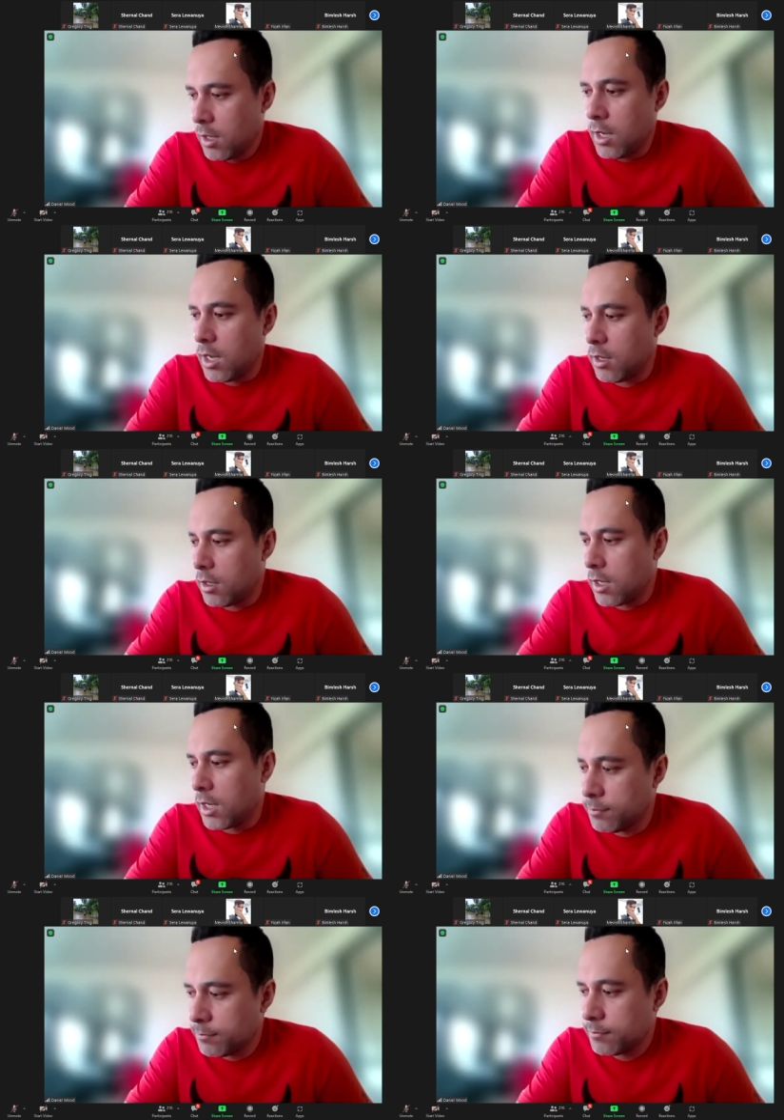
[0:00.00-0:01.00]
and
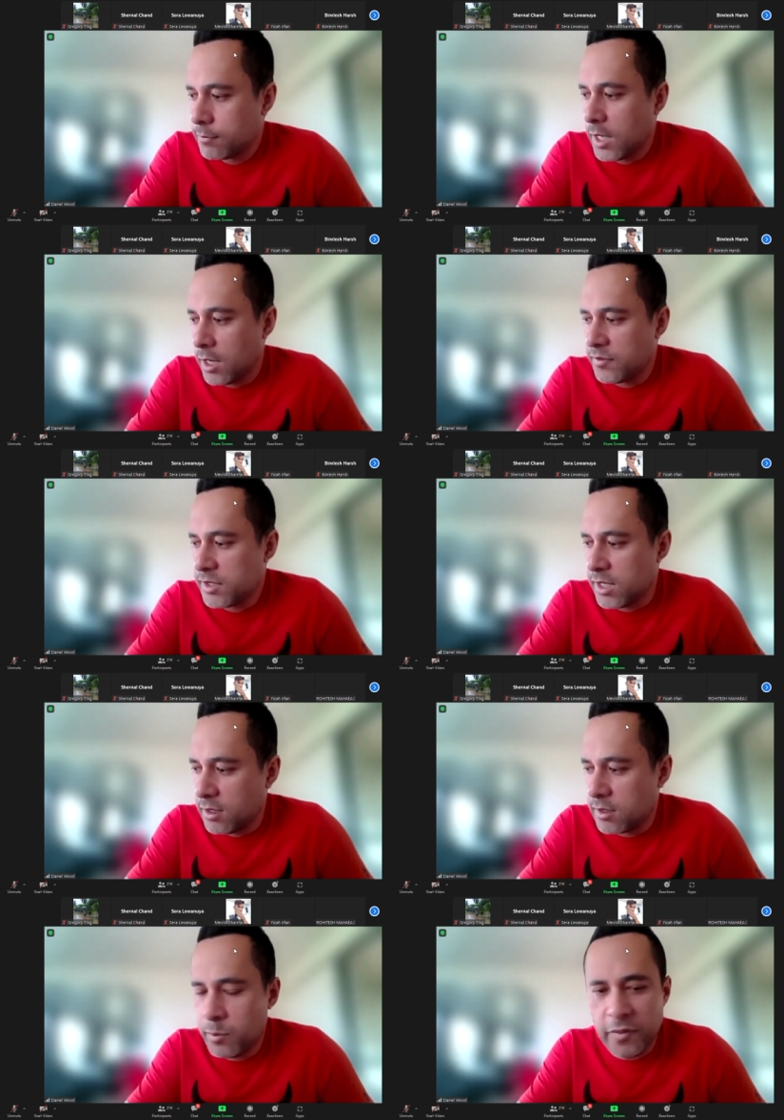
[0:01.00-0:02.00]
I've said
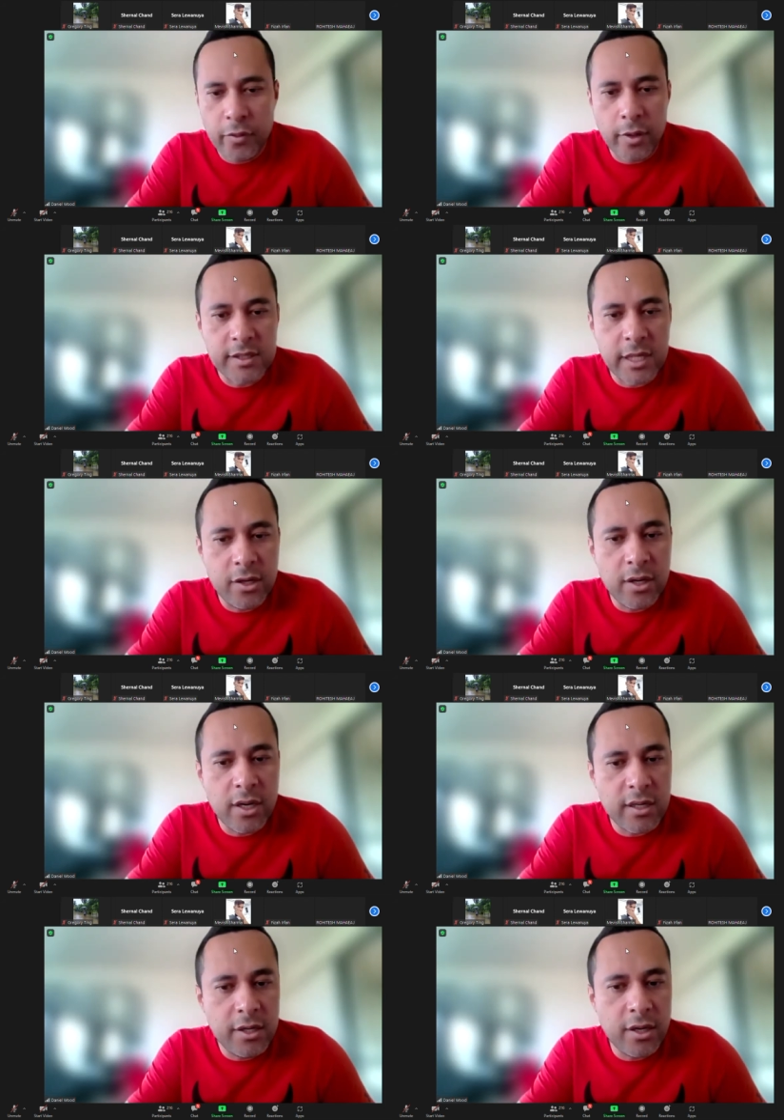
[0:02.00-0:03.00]
this before, is that
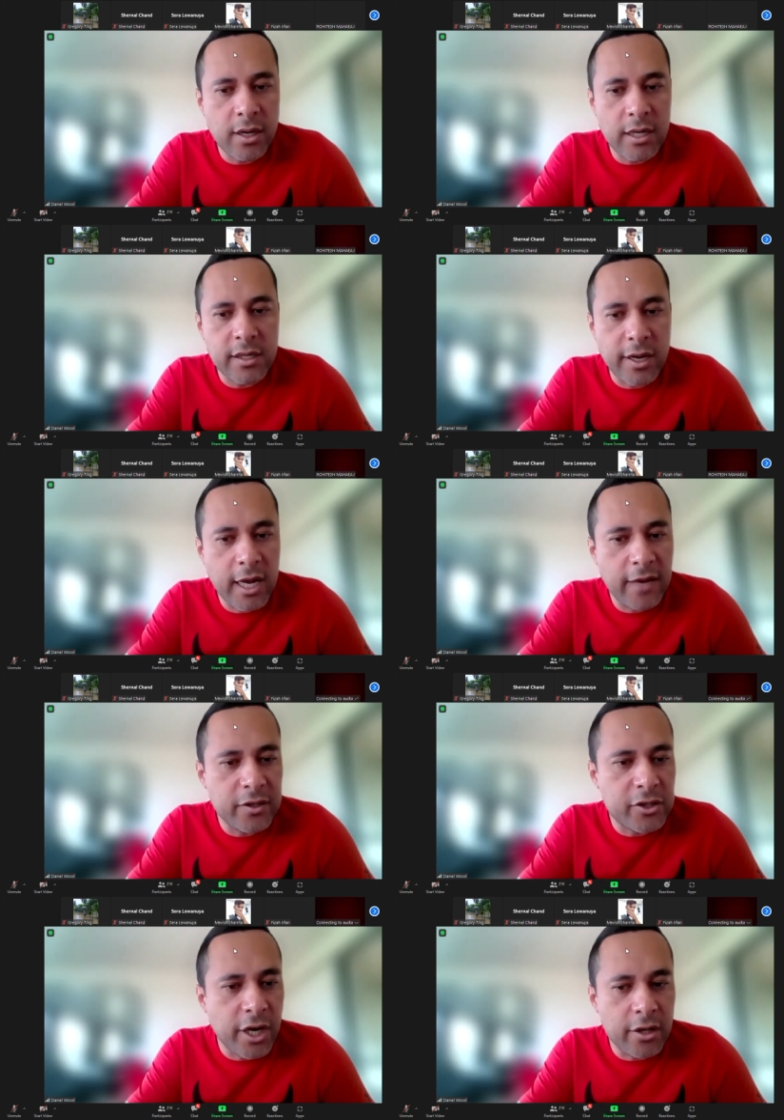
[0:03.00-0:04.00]
you guys are gonna have
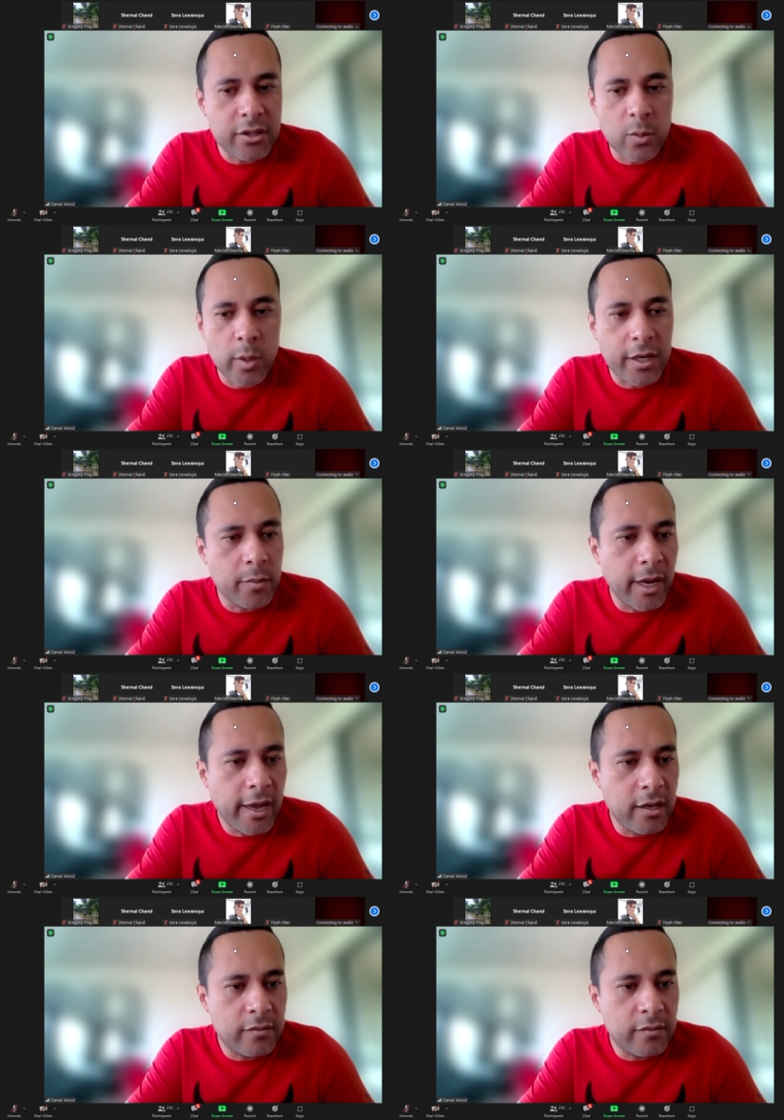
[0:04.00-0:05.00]
to change the way you
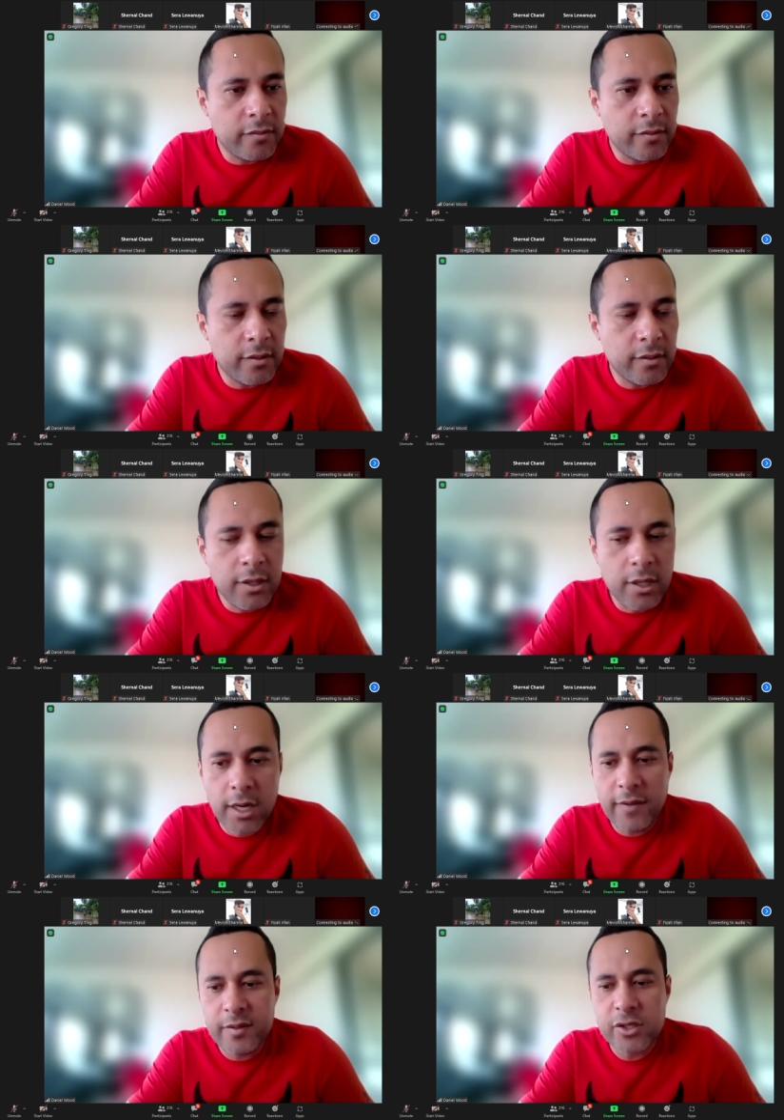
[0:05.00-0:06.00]
behave. You're gonna
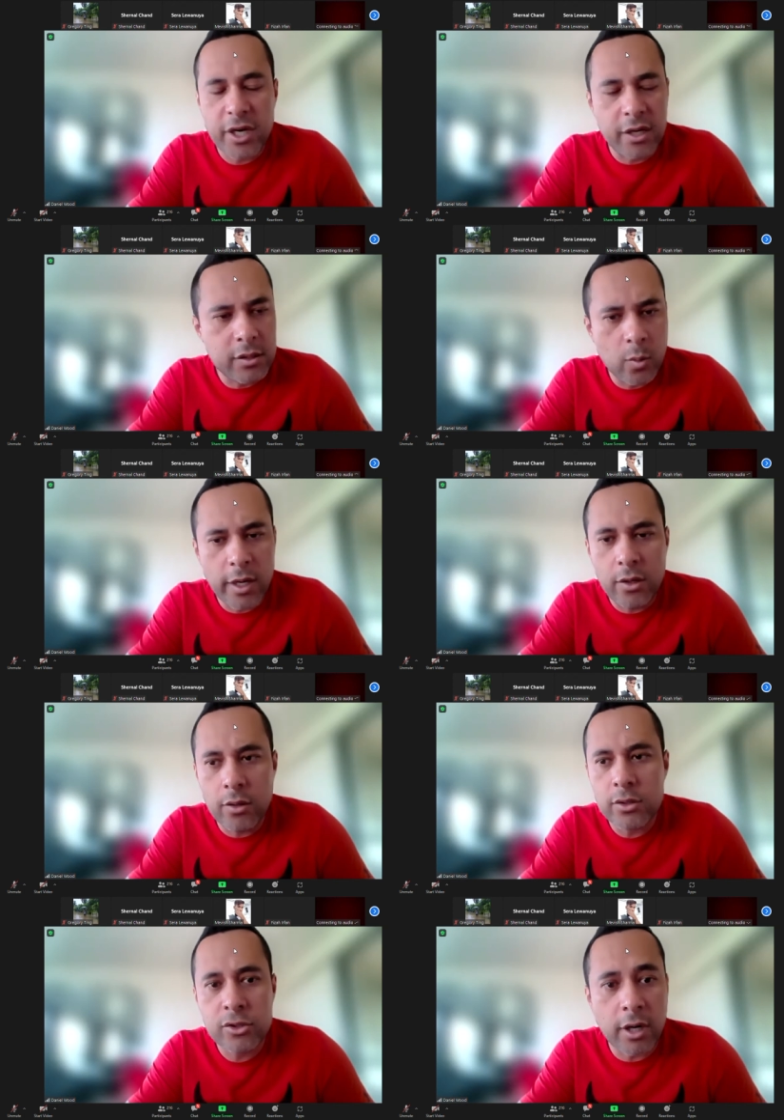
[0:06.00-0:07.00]
have to change the way you
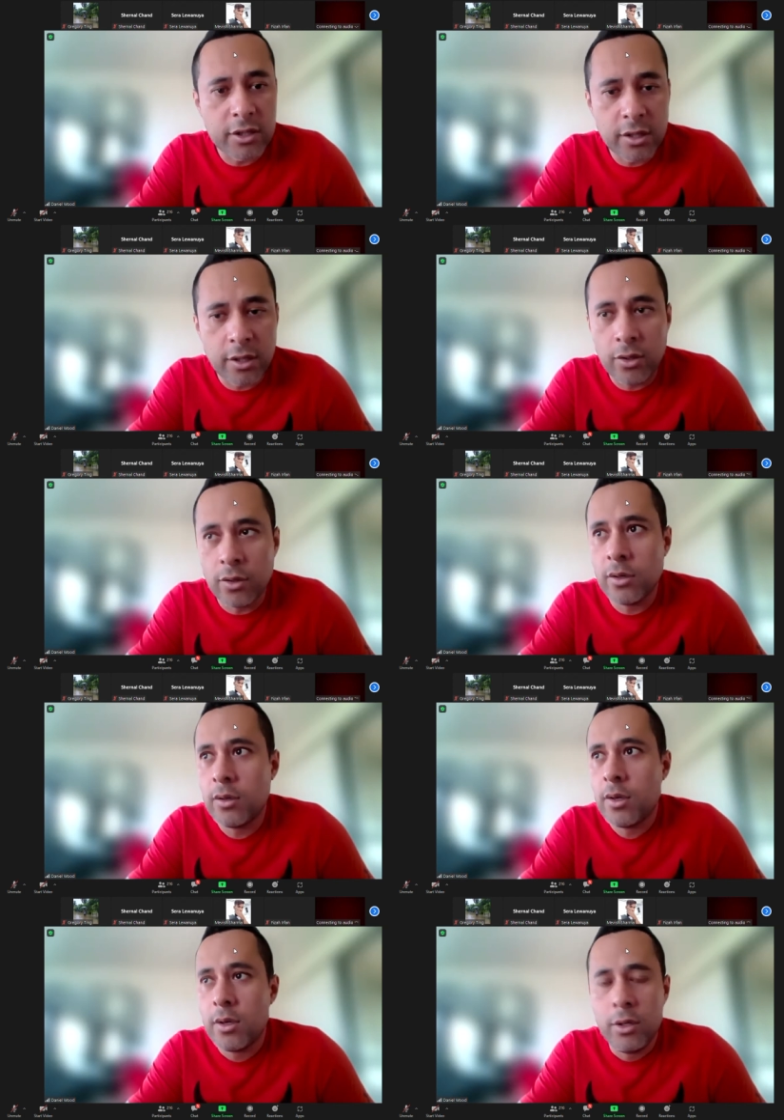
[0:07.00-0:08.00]
structure
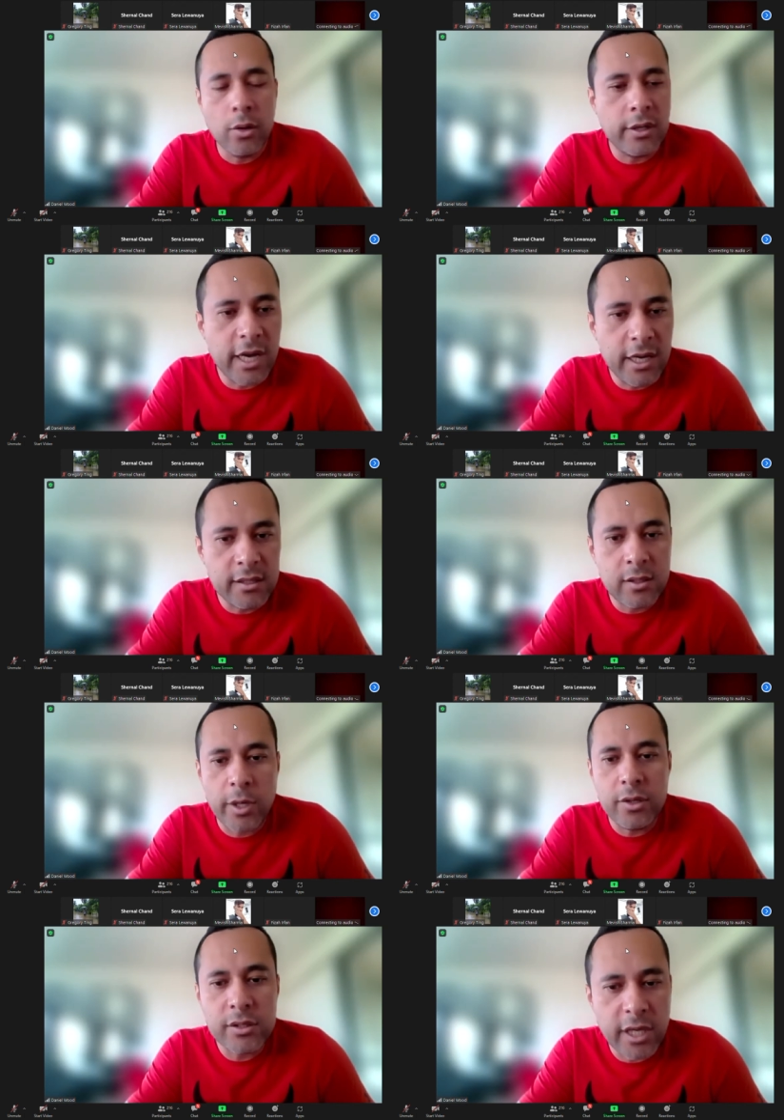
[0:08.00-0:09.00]
your days, the way you
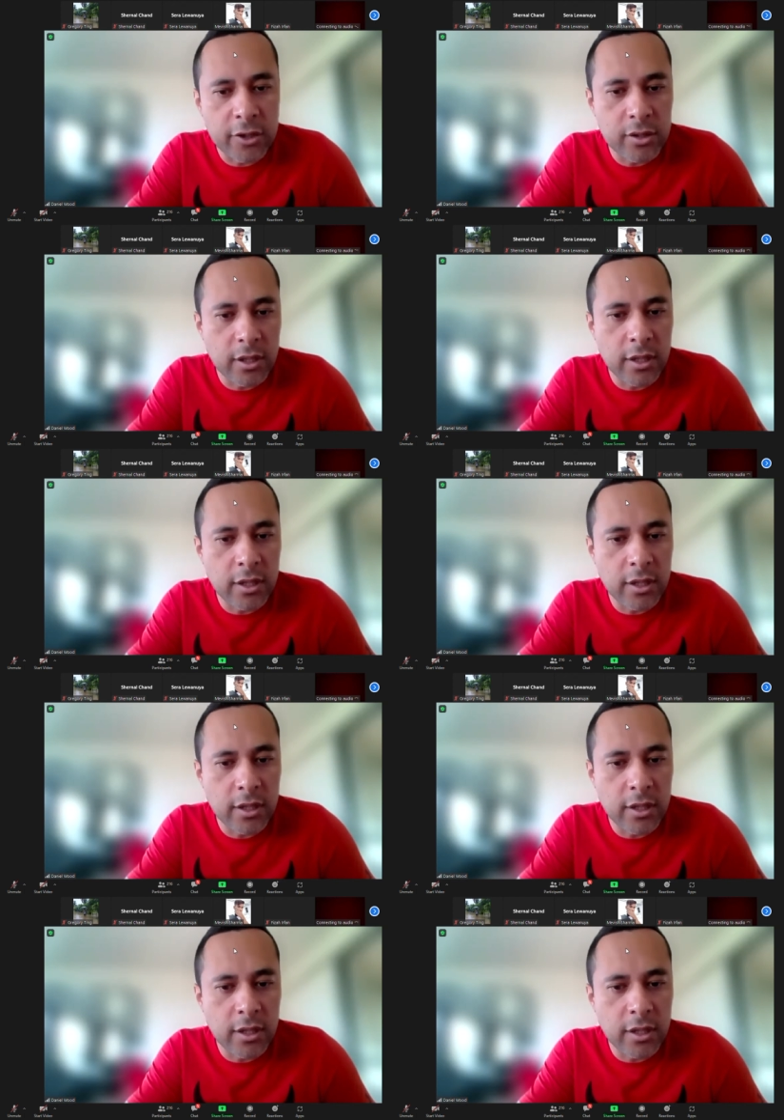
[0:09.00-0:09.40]
schedule it.